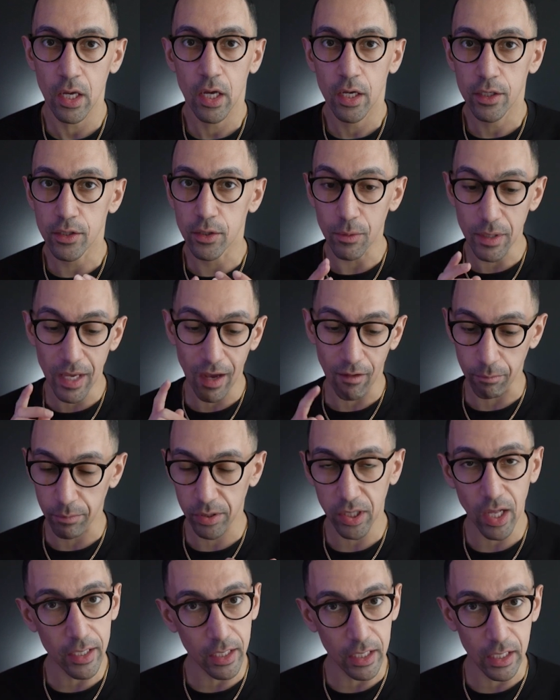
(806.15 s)
So we have
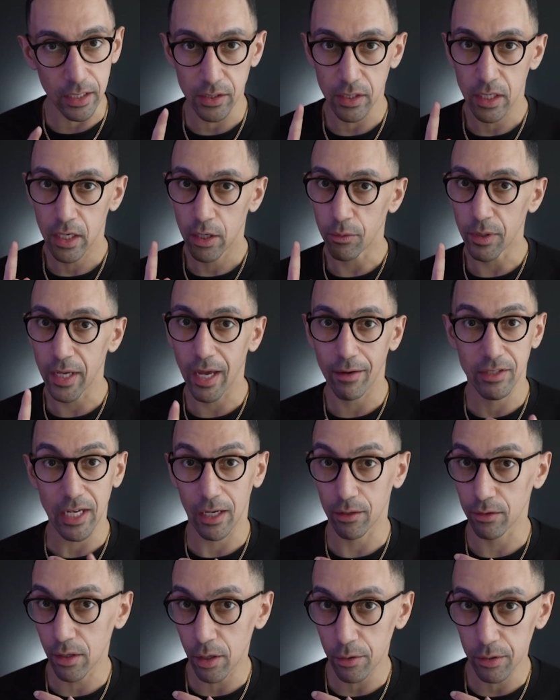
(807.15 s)
plugins, we have
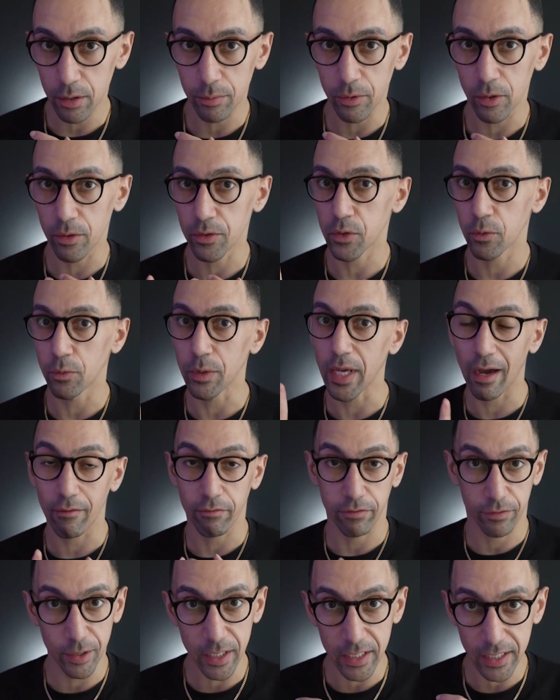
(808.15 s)
downloadables, we have
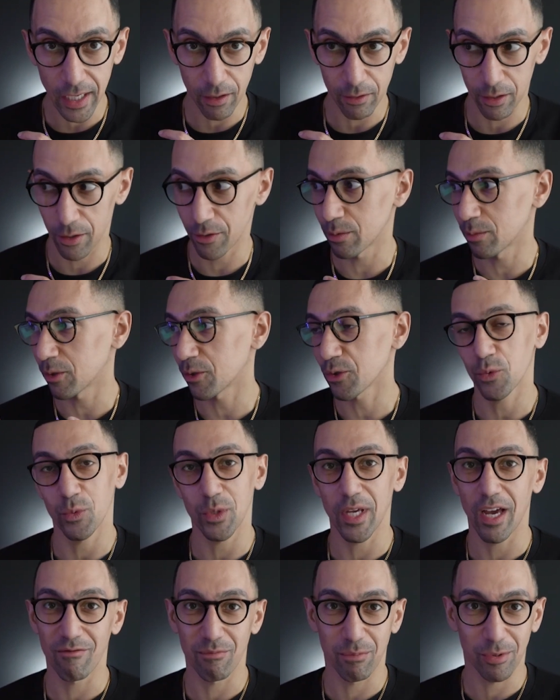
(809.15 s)
free downloadables,
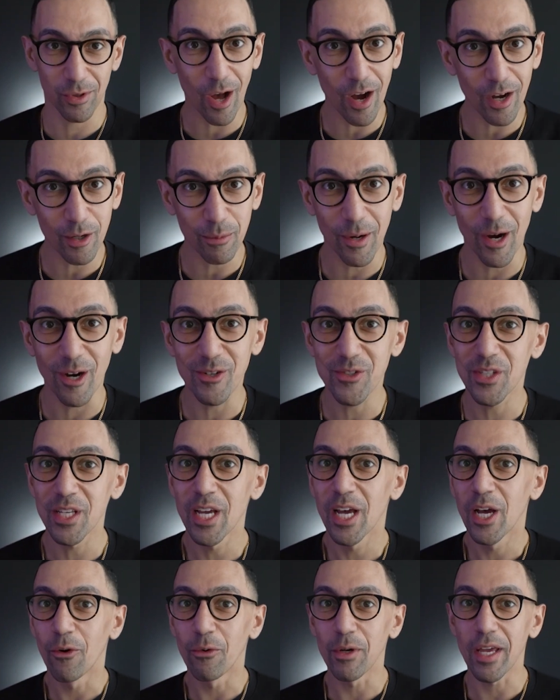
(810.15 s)
we have blog posts,
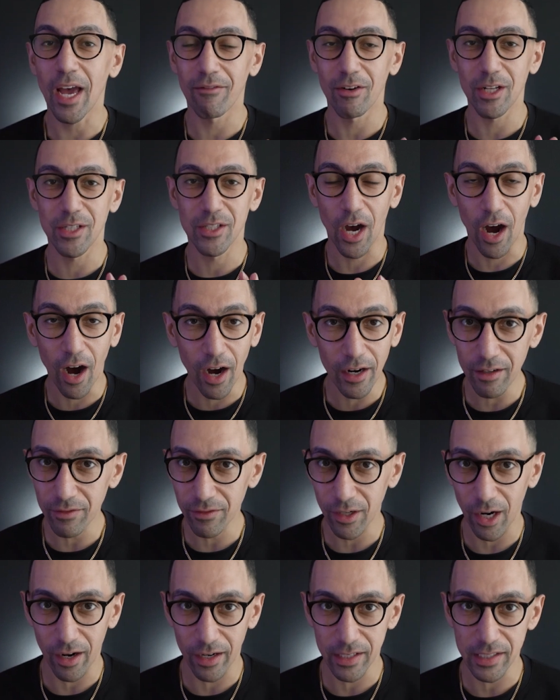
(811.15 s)
we have a ton of
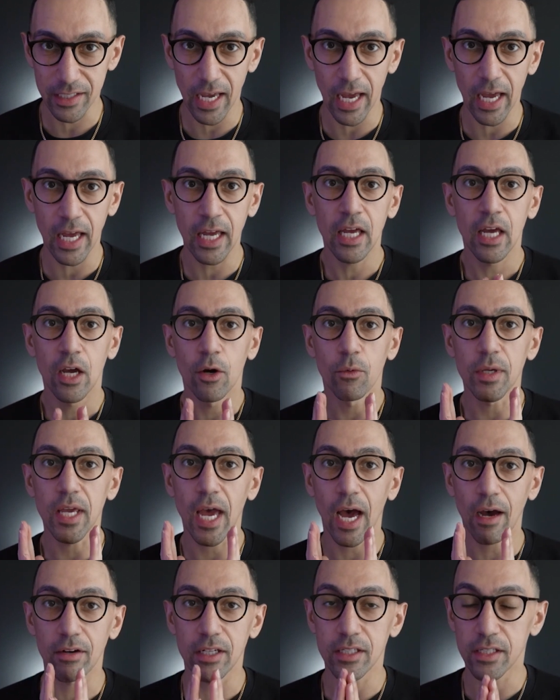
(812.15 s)
content, we
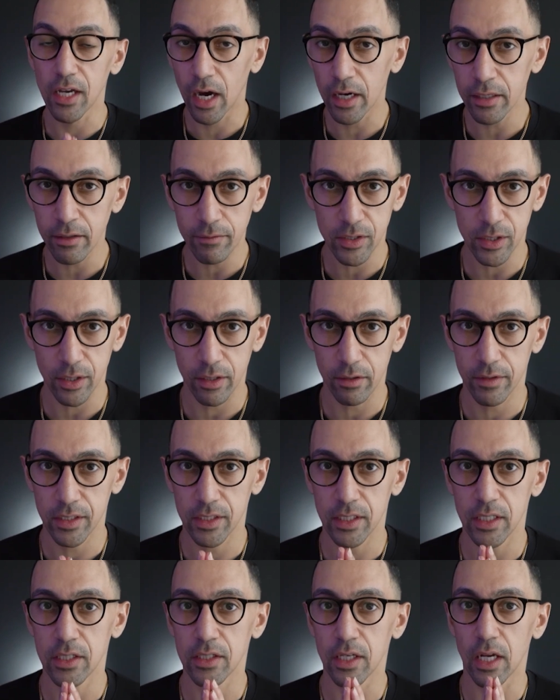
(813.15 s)
have a ton of
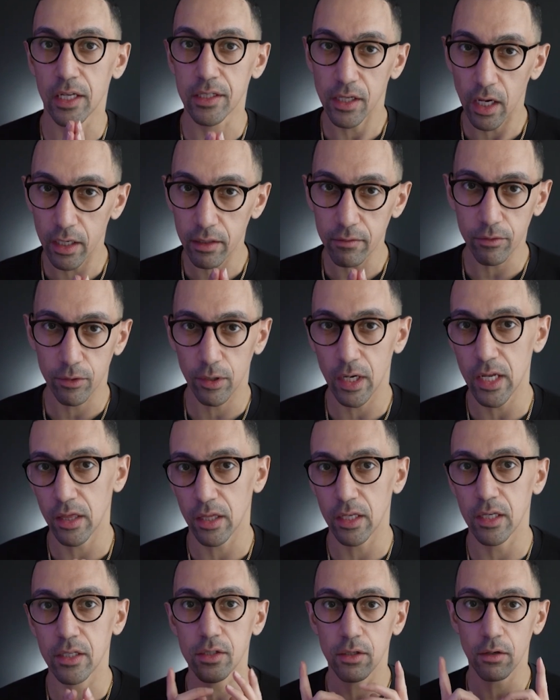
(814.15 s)
services, a ton of great
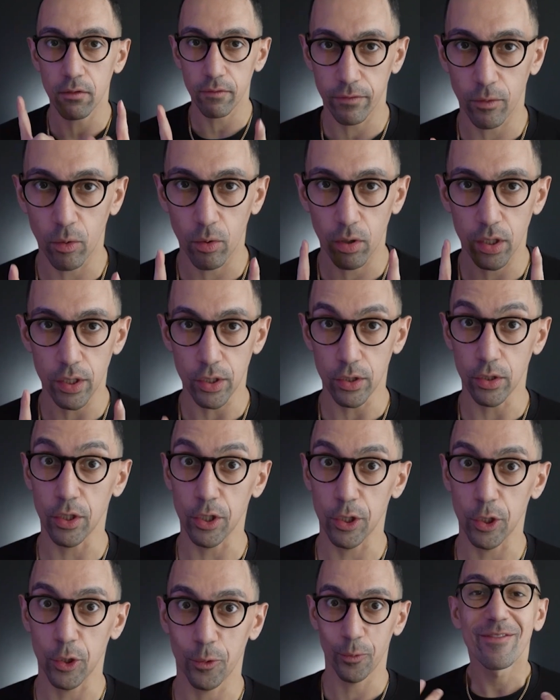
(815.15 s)
things for
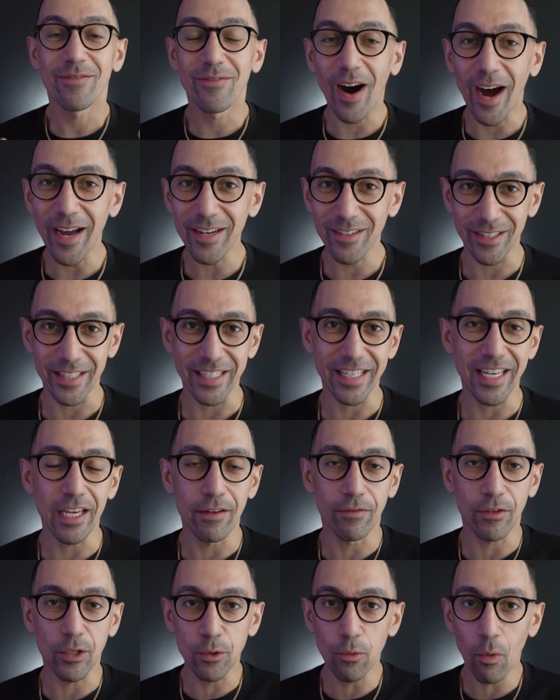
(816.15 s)
you. Finally,
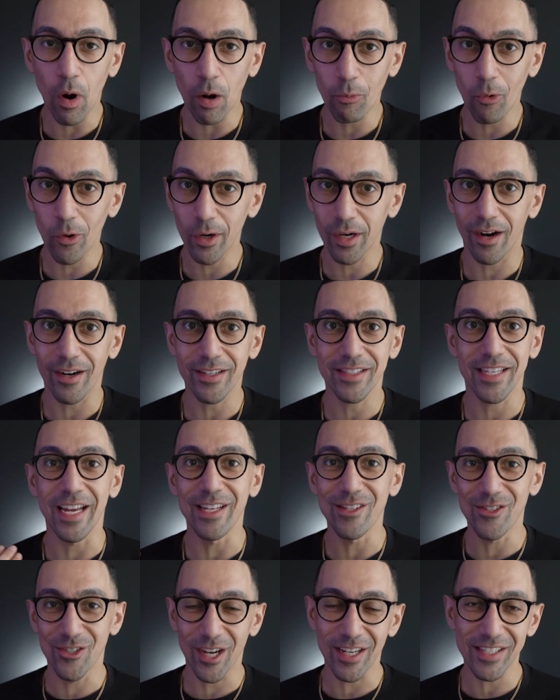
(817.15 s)
if you want more
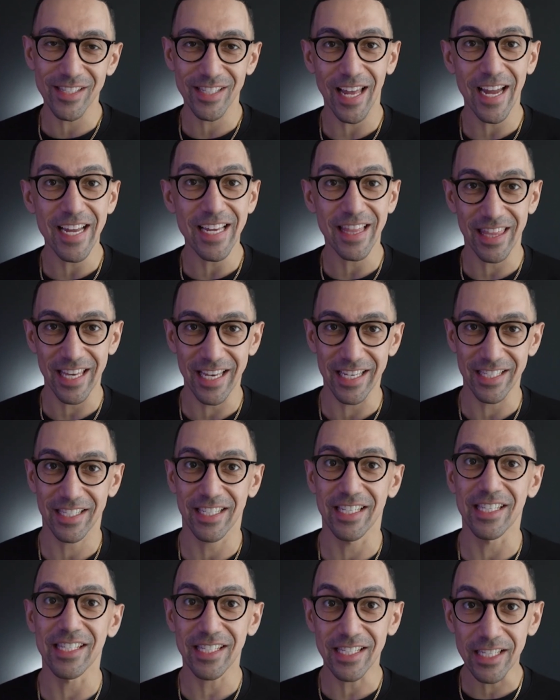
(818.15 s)
content just like this,
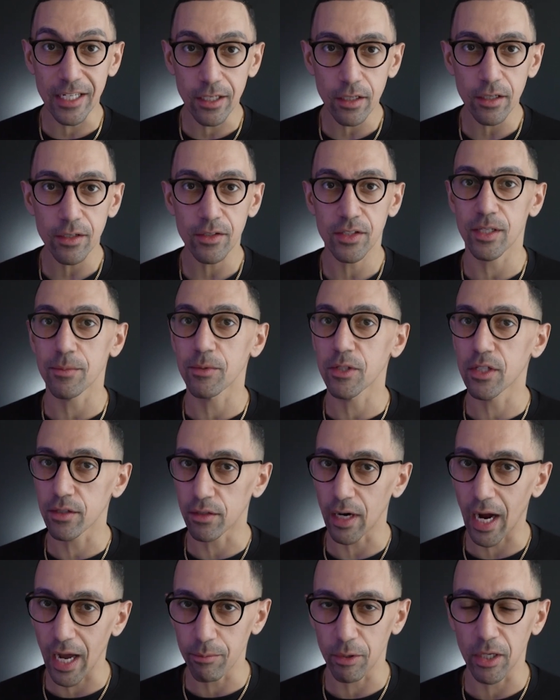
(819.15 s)
consider
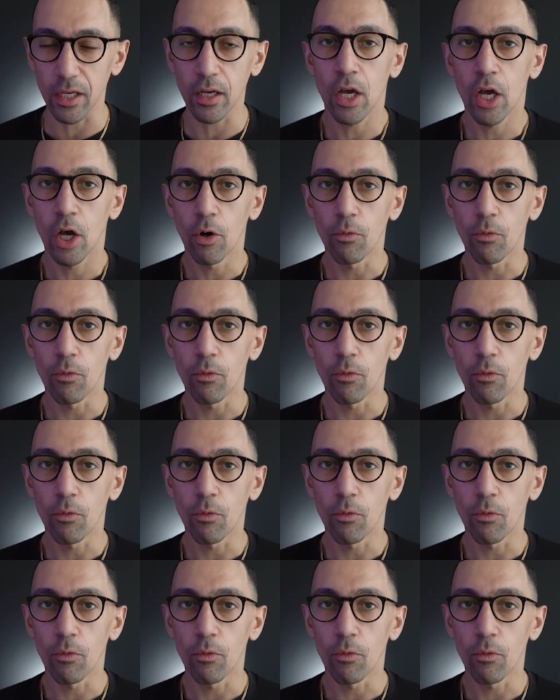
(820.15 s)
subscribing.